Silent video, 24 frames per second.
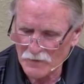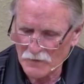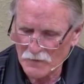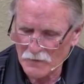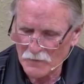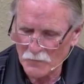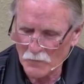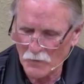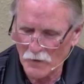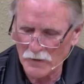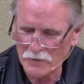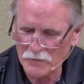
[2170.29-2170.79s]

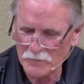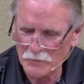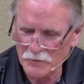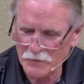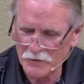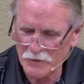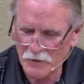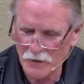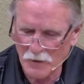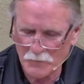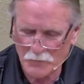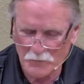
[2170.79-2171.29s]
Why do we
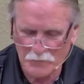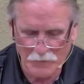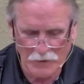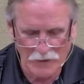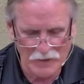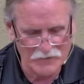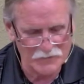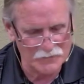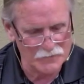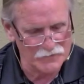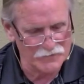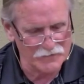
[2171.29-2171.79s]

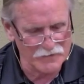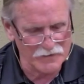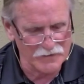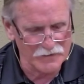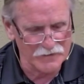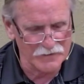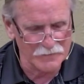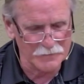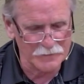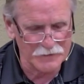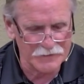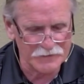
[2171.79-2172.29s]
compromise with the
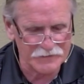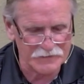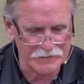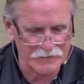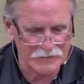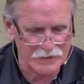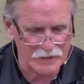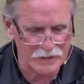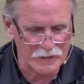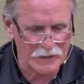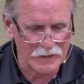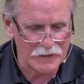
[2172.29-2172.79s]
enemy
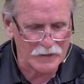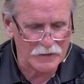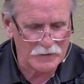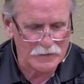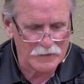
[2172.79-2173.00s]
today?